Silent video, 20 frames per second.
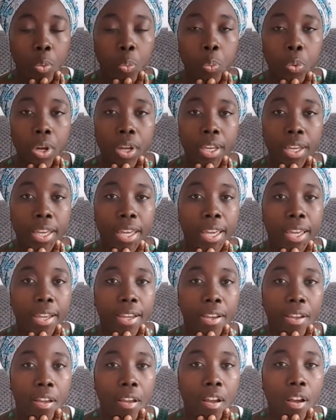
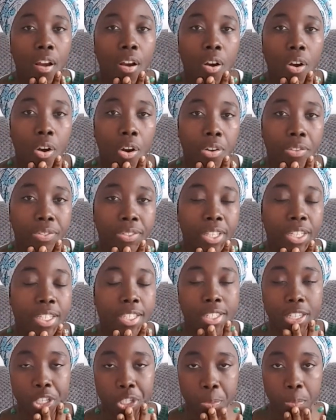working on the
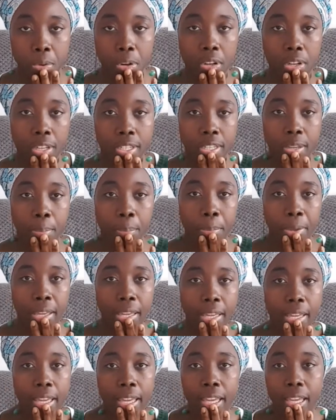stitch markers I'm
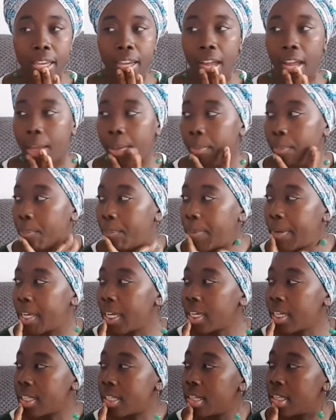making. I
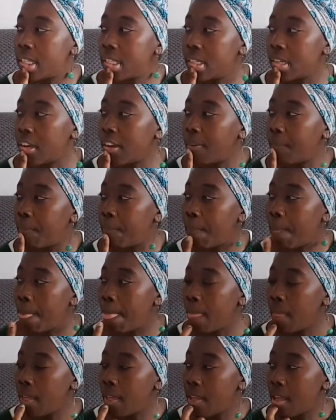baked some,
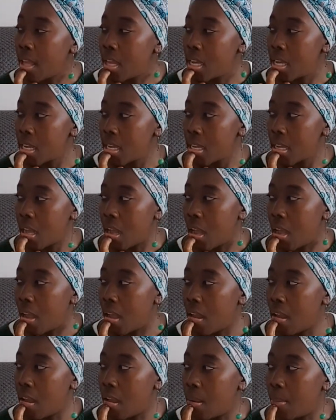
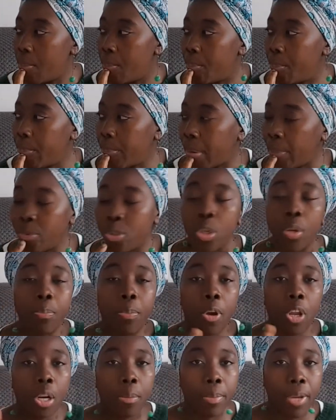I'm doing
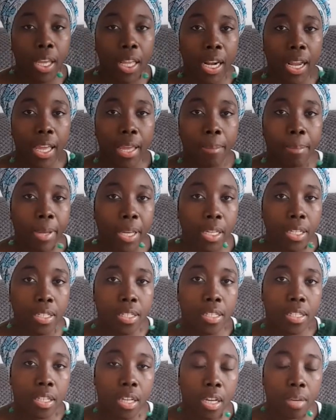polymer clay
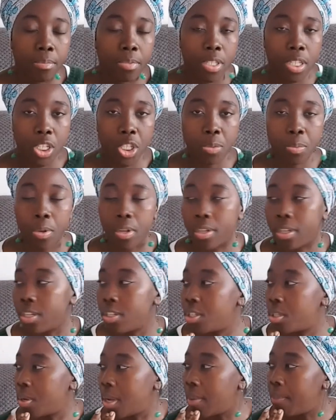based stitch
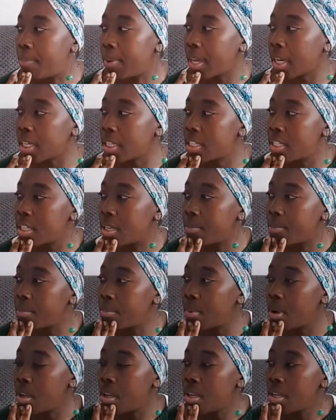markers, so I baked
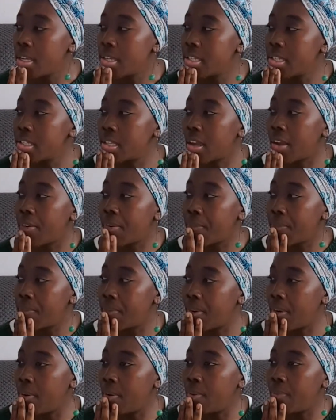some stuff
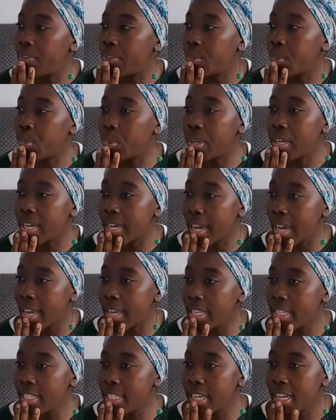over the
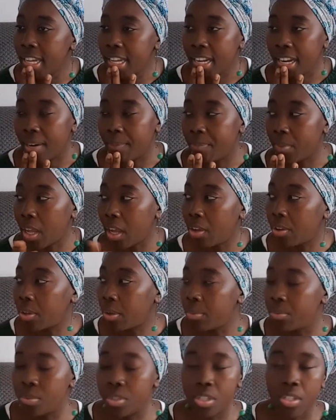weekend. I'm now
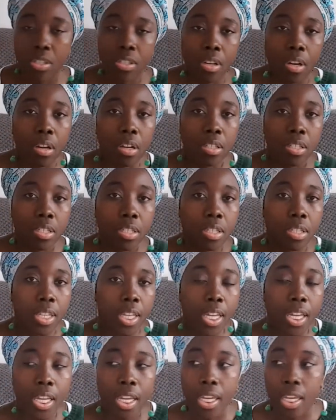going to start
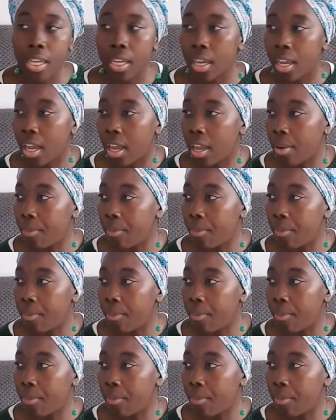the